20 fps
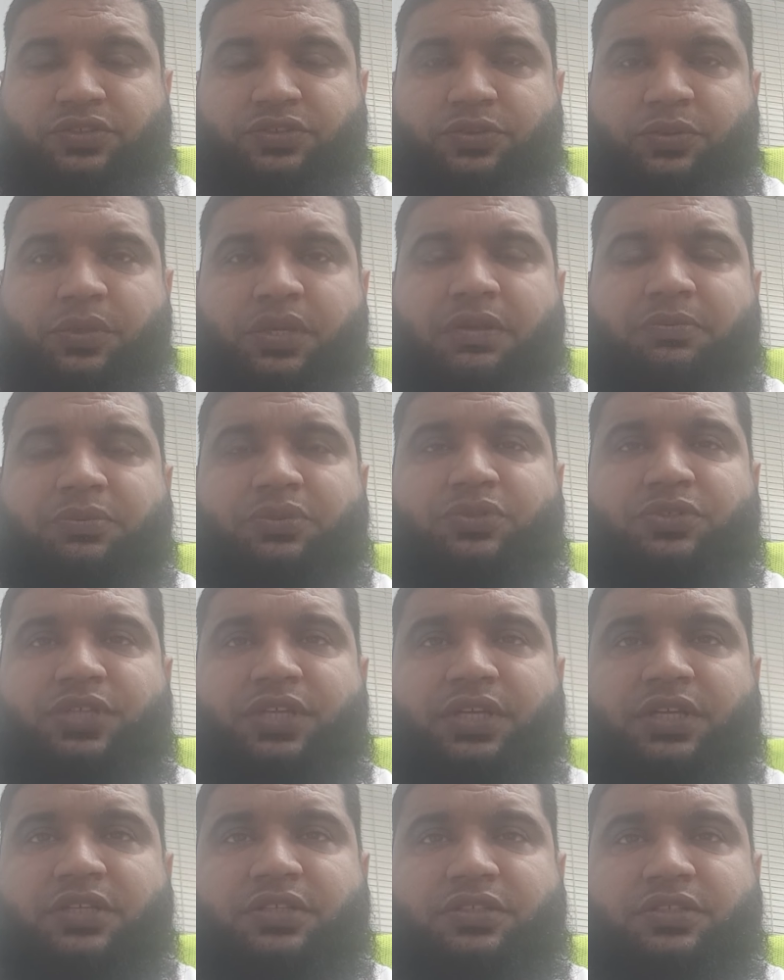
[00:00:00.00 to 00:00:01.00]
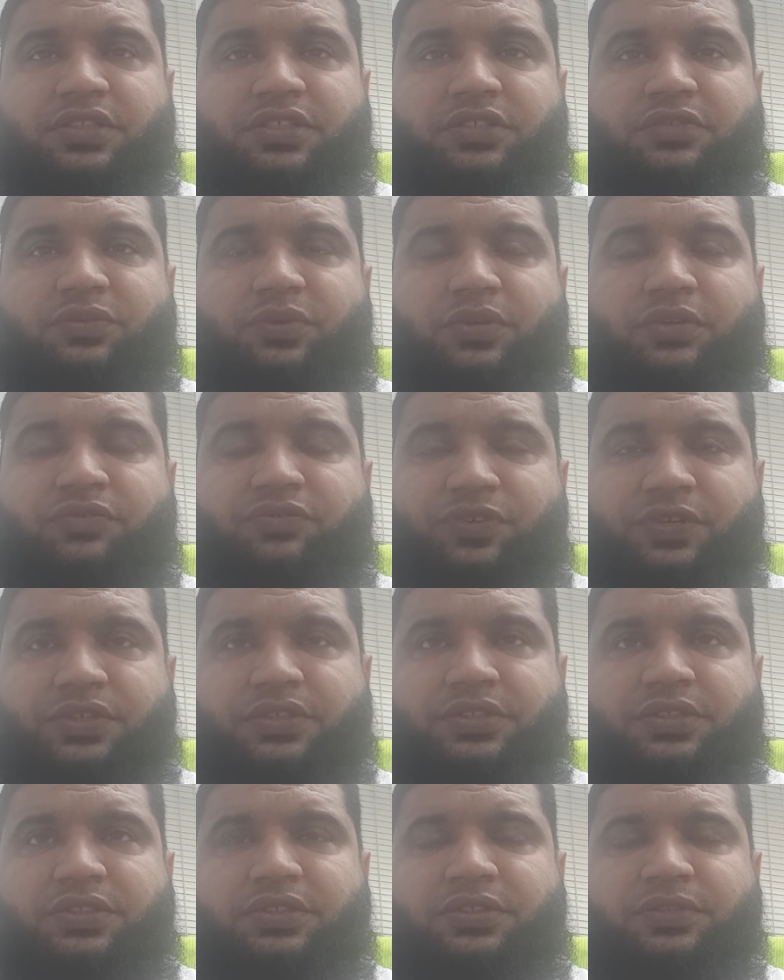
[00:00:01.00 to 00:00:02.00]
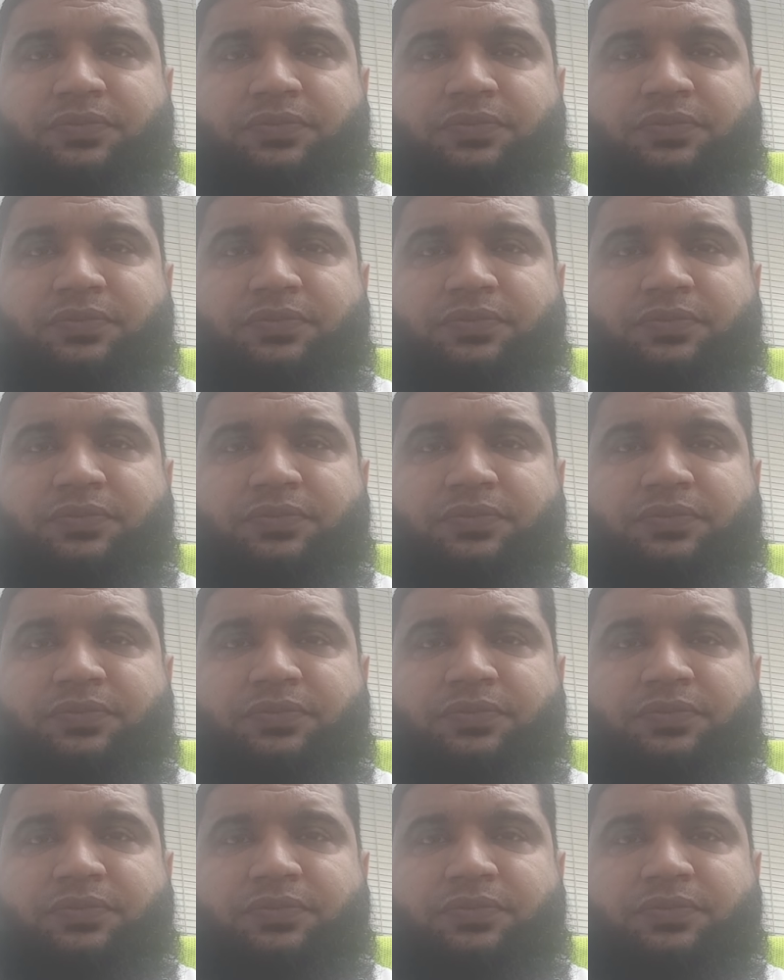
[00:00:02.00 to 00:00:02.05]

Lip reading: So we have to check this one further.